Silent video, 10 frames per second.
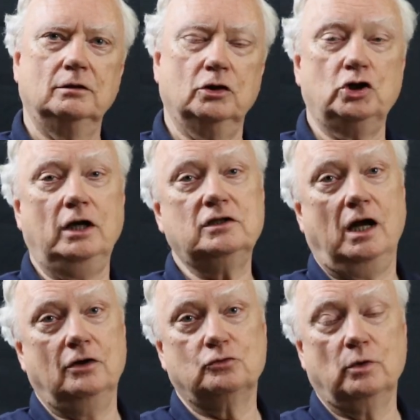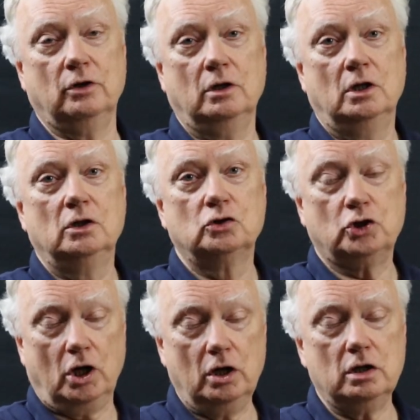The Gentiles were
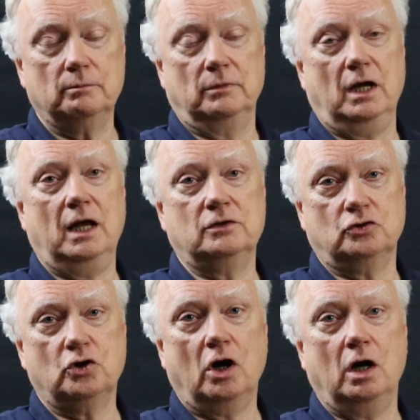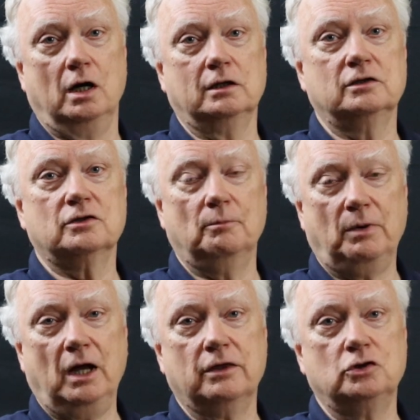termed as dogs
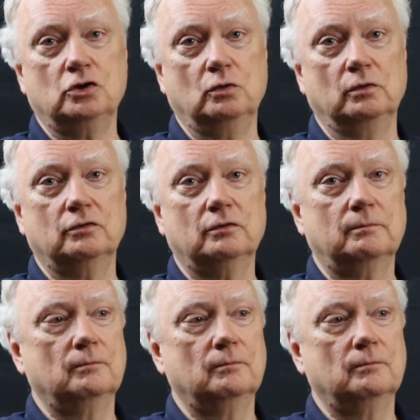by the Jews.